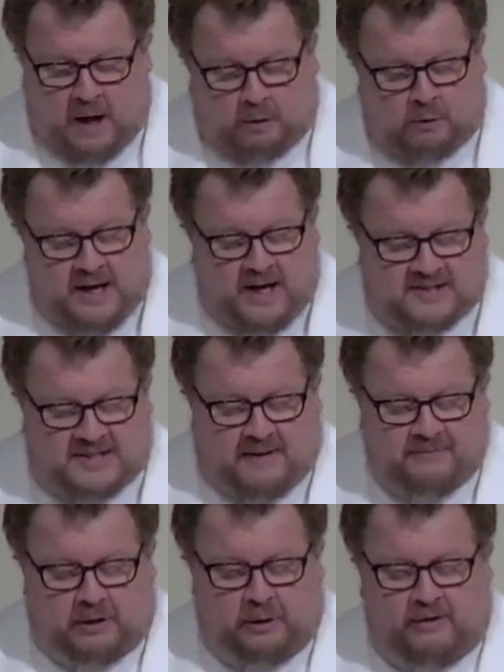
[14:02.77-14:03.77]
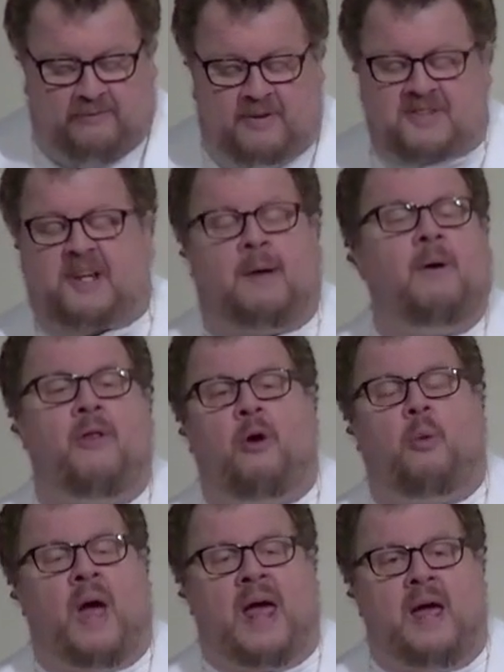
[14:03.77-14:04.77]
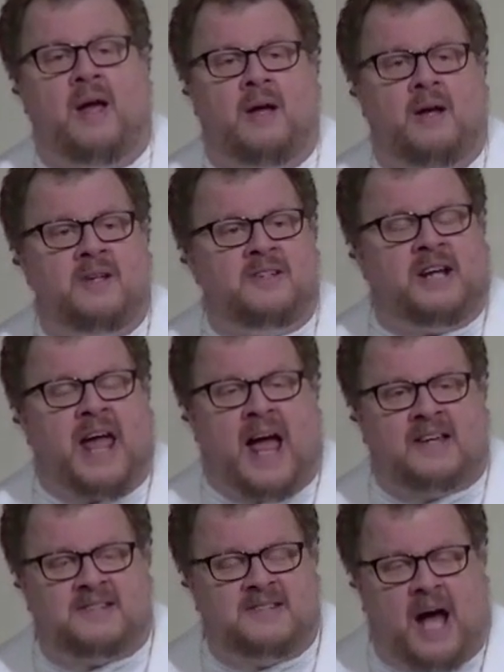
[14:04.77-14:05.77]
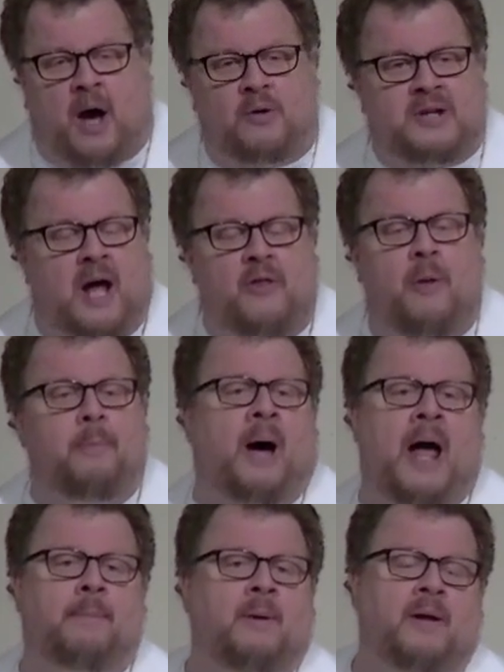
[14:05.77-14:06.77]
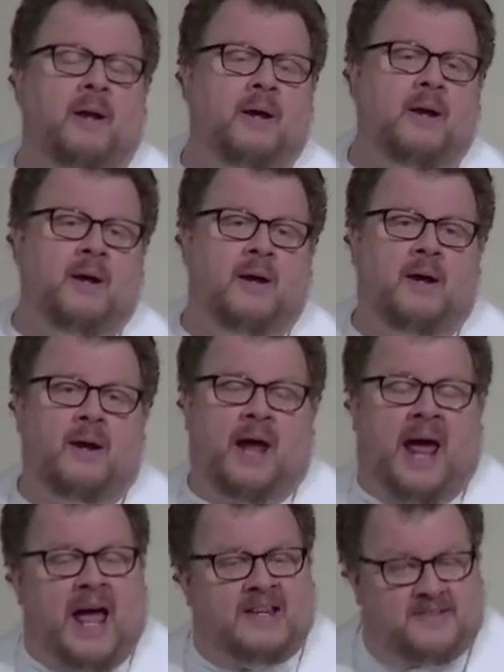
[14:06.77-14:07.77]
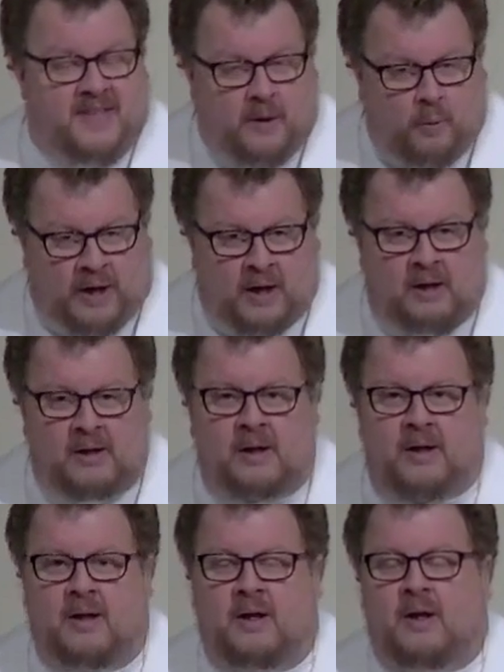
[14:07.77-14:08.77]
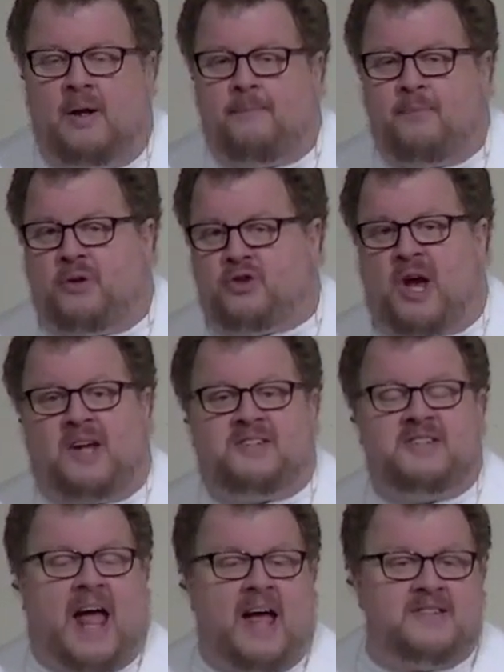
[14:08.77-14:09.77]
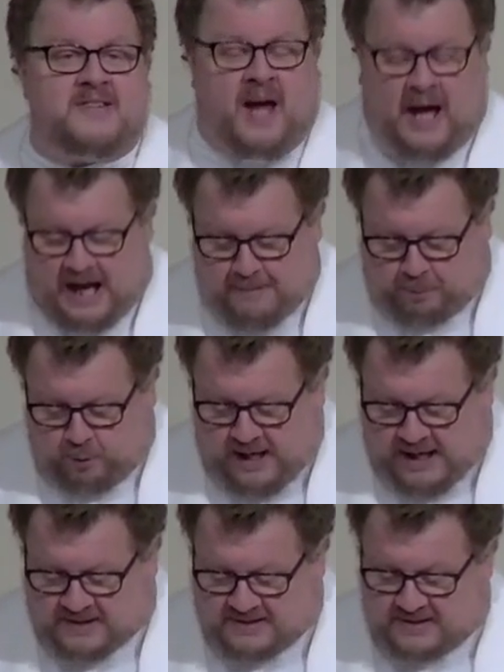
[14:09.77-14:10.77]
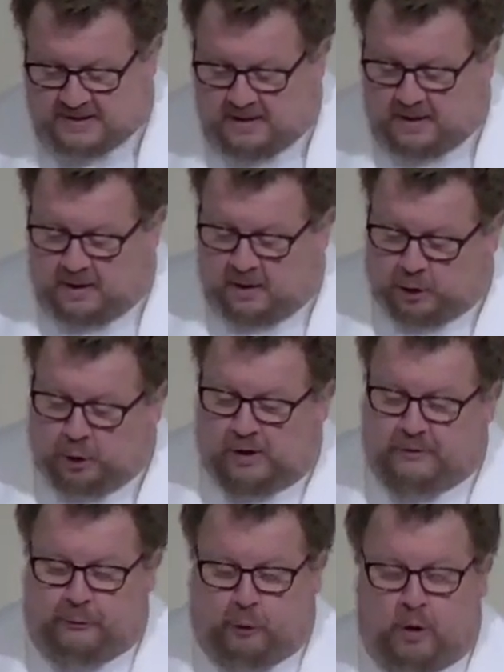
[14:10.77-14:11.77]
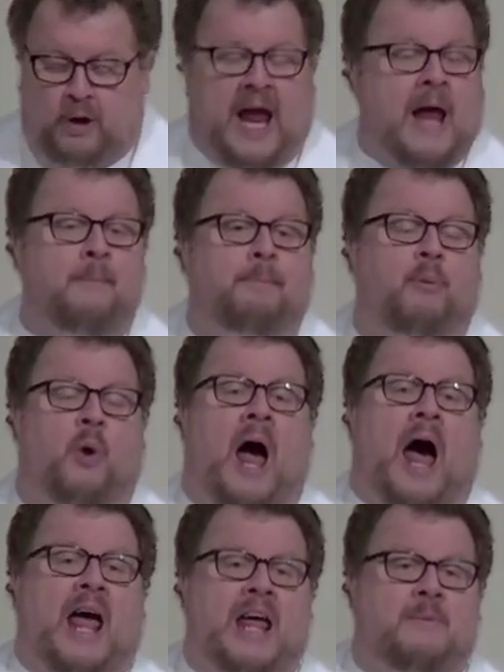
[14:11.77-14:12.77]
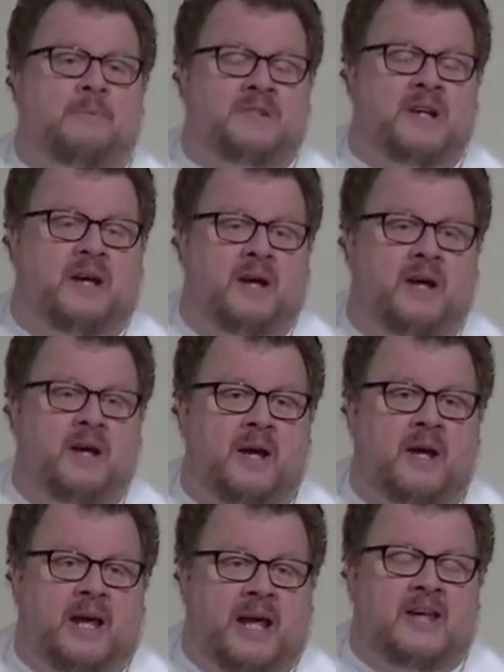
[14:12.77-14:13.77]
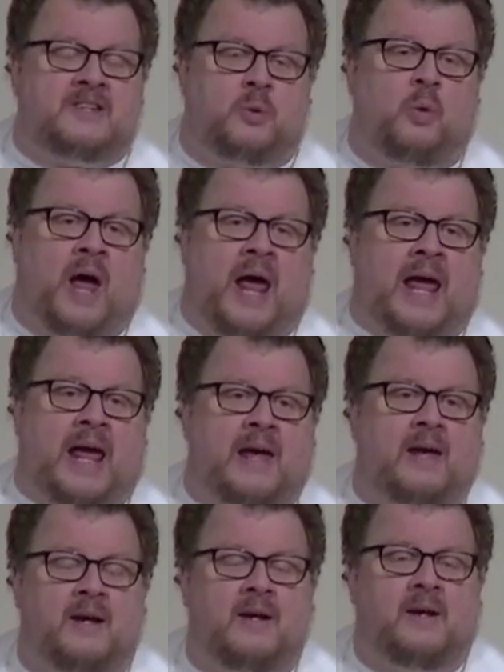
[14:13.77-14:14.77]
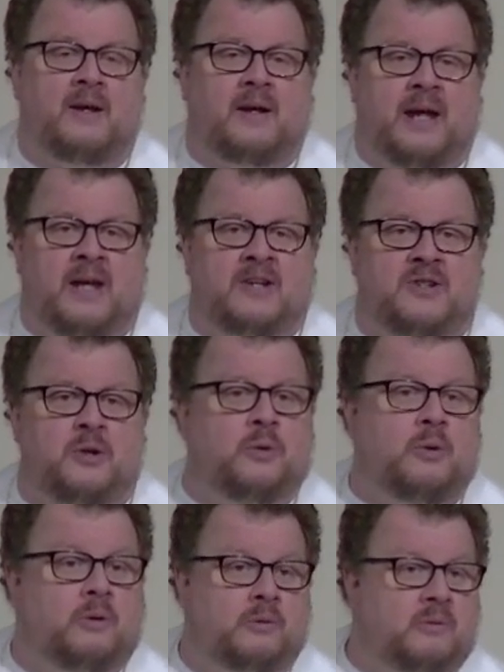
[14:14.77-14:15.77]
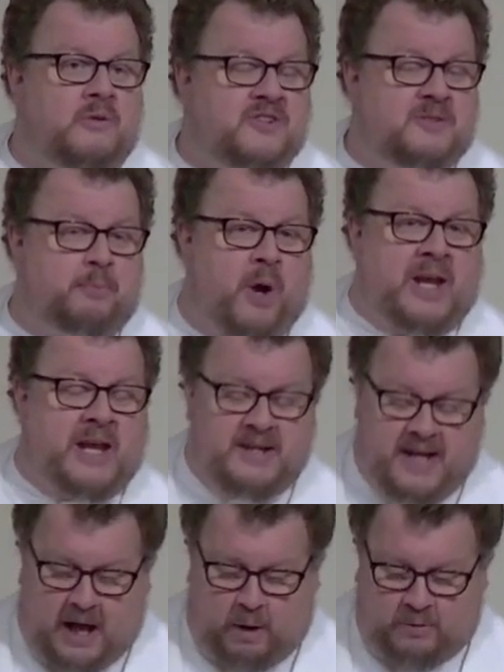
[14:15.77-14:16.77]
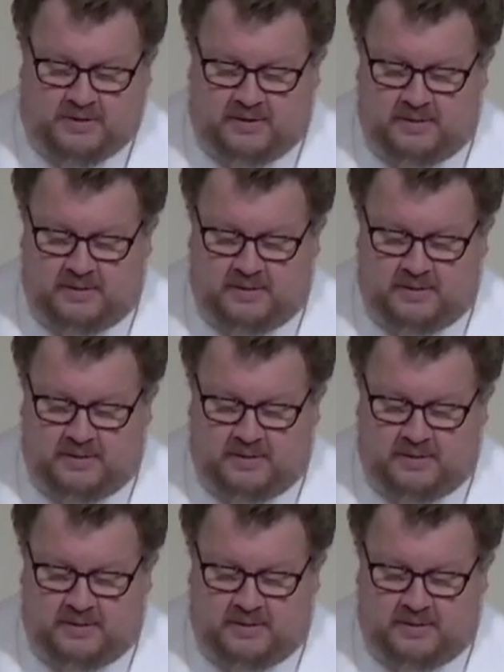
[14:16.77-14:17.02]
critics have to look for some other way to cast doubt on the Bible, as they will, just as the high priest looked for and bribed his way into spreading doubt.